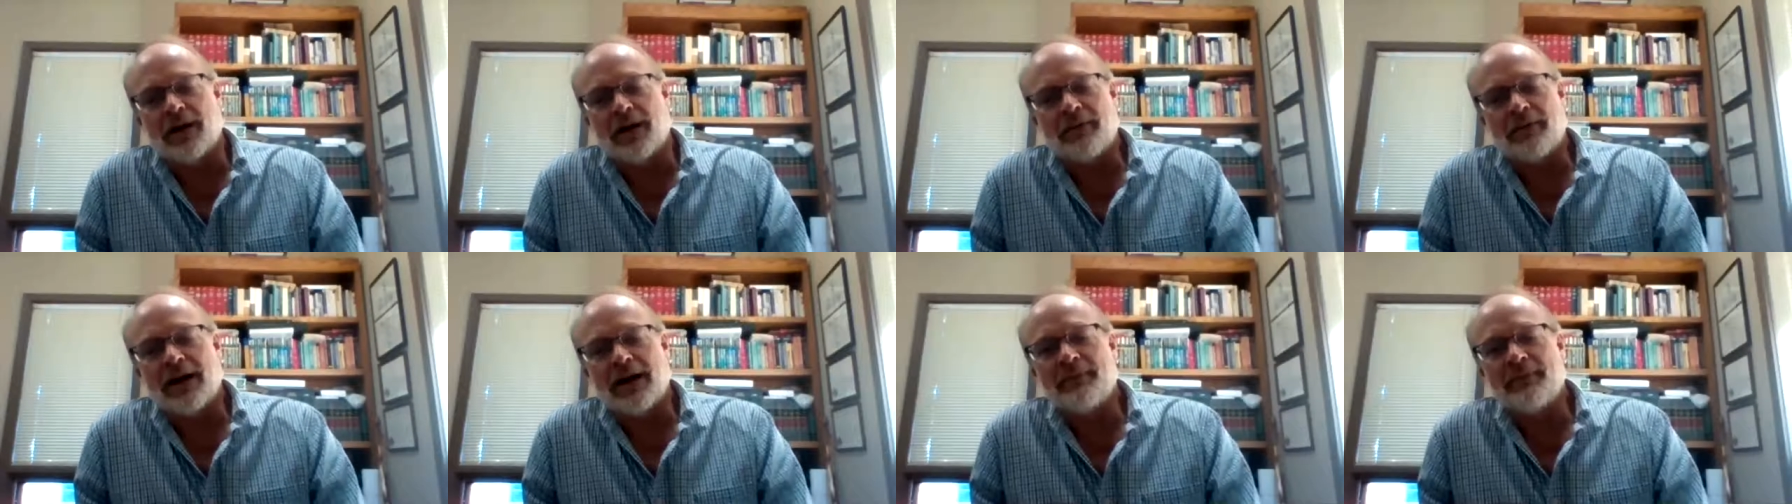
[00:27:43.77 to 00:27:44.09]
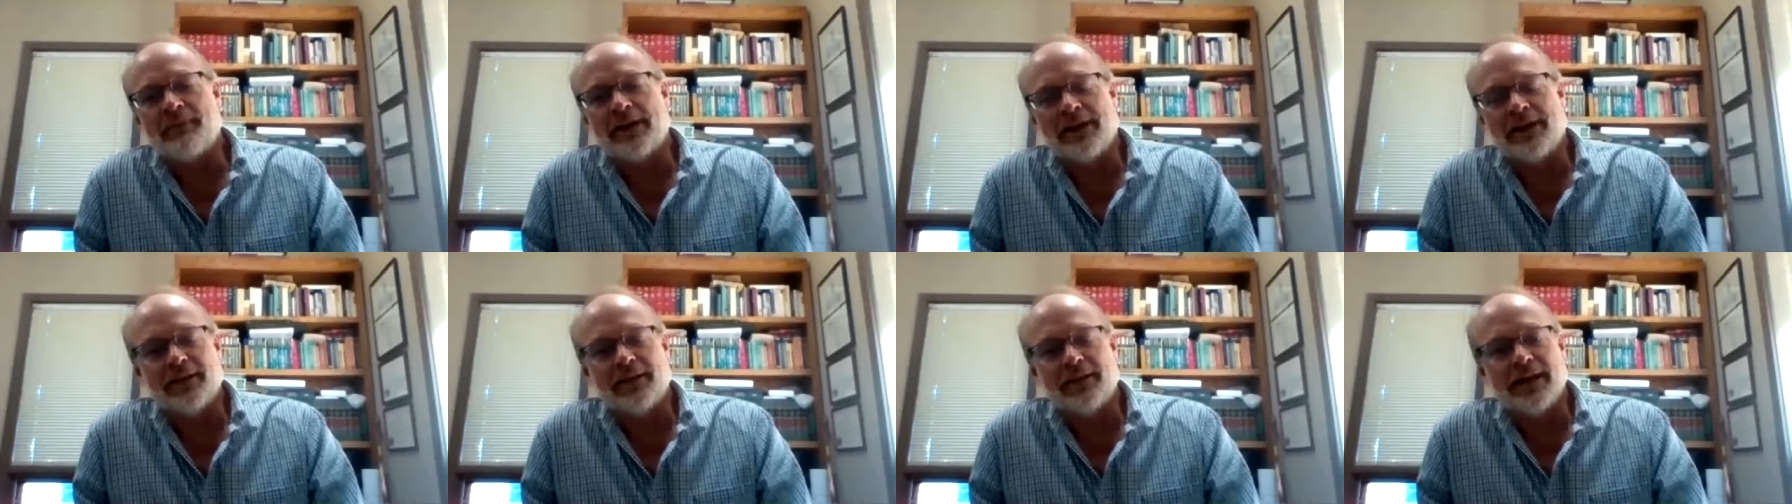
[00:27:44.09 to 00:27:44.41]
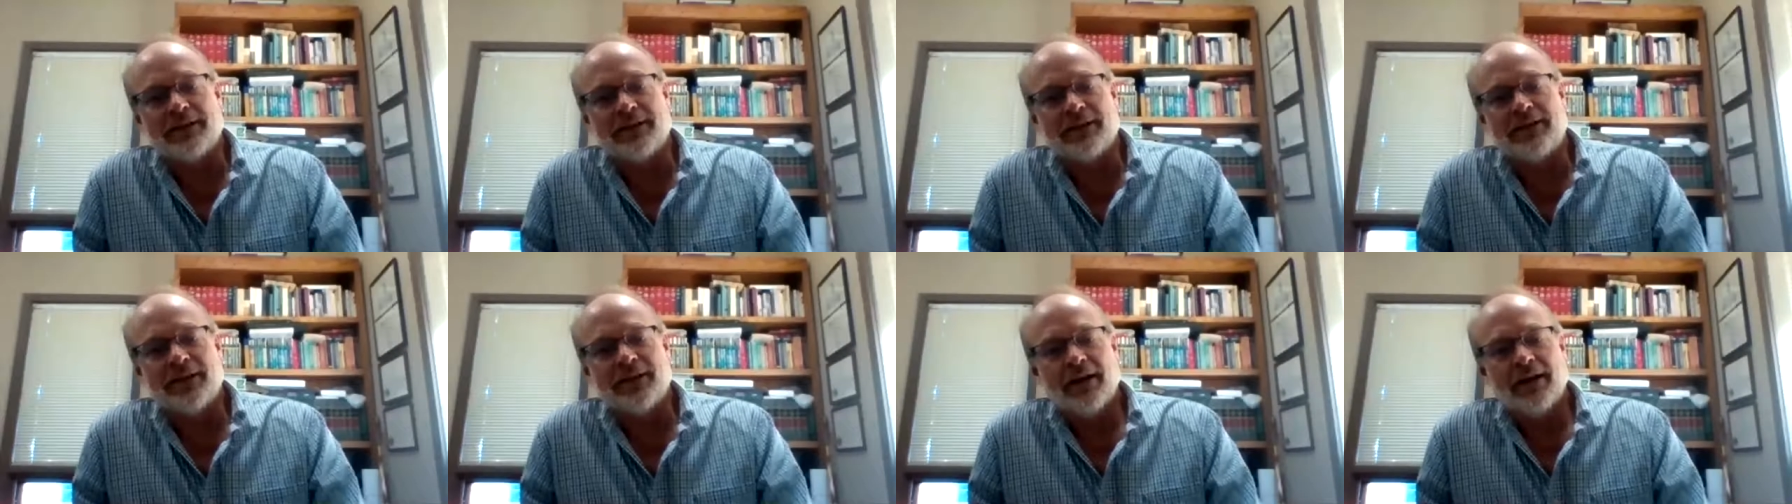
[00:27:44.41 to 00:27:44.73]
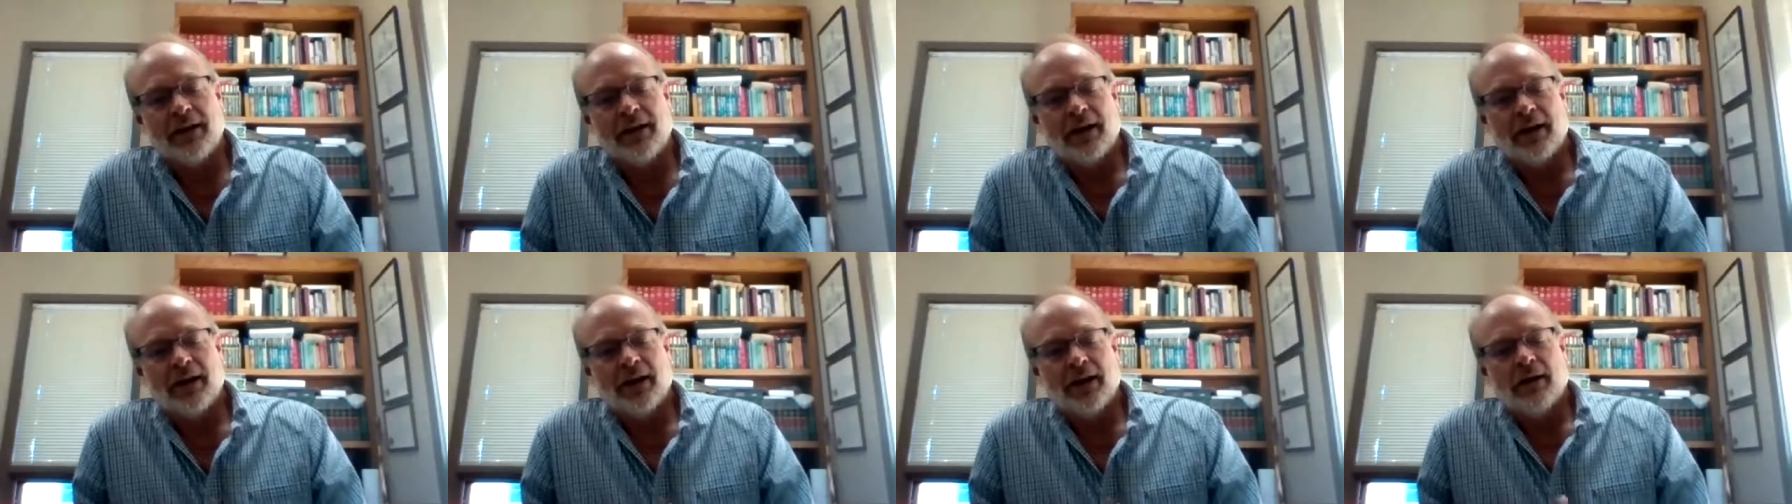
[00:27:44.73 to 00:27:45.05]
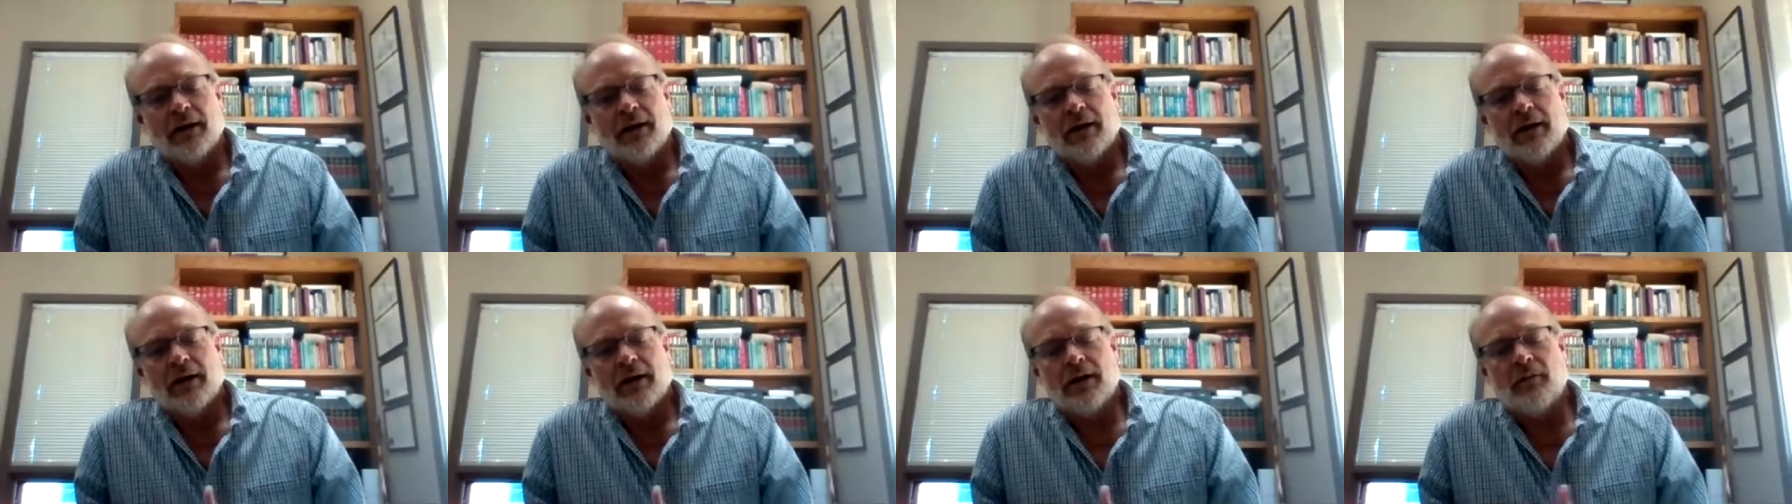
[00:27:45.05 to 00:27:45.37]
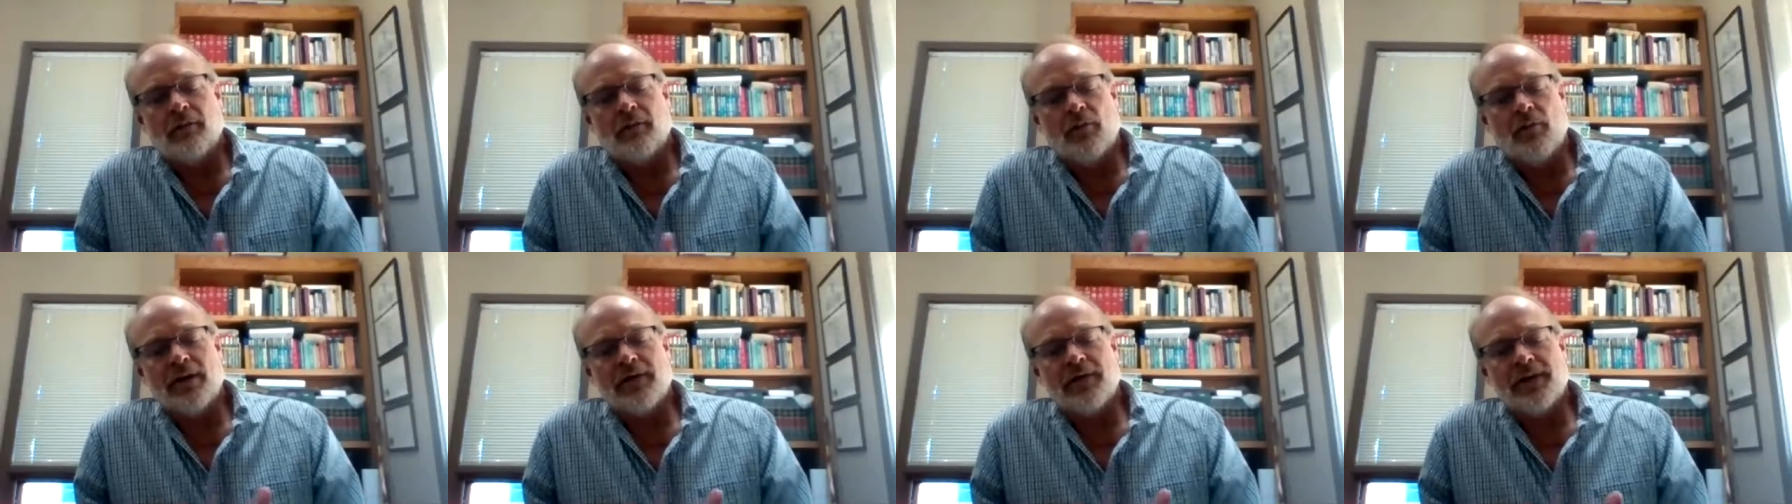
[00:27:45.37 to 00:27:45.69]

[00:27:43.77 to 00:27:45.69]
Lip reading: I mean, that's one